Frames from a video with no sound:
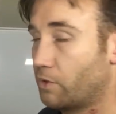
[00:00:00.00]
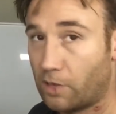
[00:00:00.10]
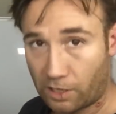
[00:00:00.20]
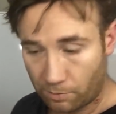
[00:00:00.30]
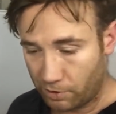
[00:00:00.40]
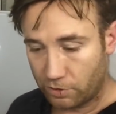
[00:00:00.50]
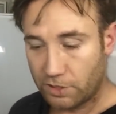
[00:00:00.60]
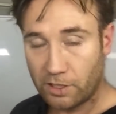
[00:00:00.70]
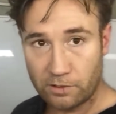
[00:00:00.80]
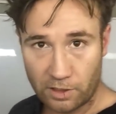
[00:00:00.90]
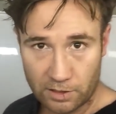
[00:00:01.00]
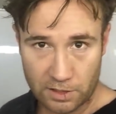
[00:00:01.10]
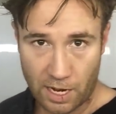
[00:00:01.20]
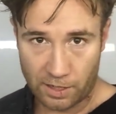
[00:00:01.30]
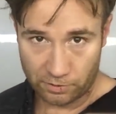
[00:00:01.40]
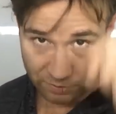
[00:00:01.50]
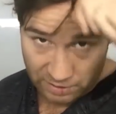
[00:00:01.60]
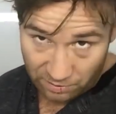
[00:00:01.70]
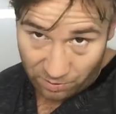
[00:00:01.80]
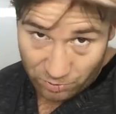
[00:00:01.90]
Like I'll be using it in a sec and you'll
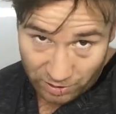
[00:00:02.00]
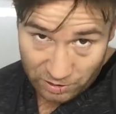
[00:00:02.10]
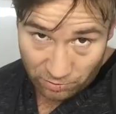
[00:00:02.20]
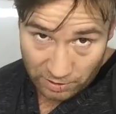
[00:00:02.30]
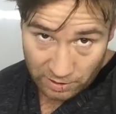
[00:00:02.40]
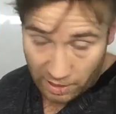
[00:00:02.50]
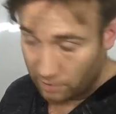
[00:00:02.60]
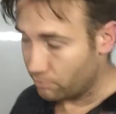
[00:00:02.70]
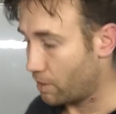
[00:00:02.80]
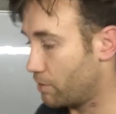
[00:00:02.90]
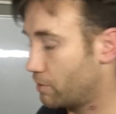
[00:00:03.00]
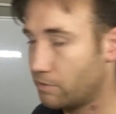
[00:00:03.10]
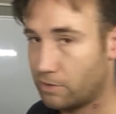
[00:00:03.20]
see when I'm trying to scratch it out, maybe.